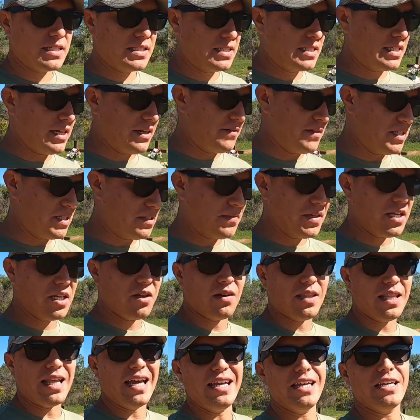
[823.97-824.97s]
Give this video
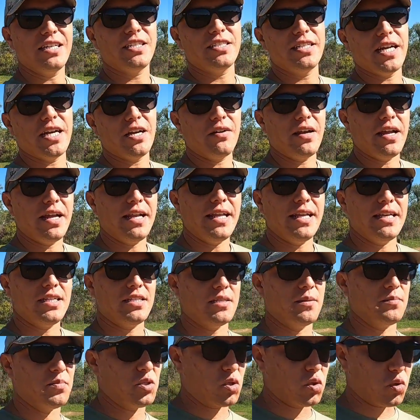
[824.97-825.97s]
a like, share, and a
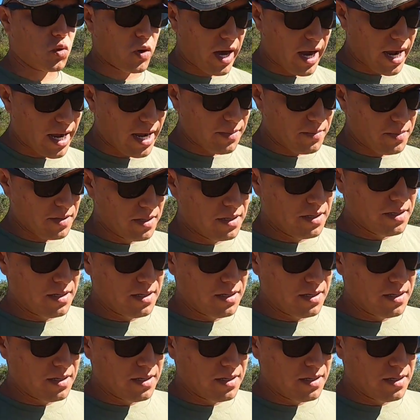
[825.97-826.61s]
subscribe.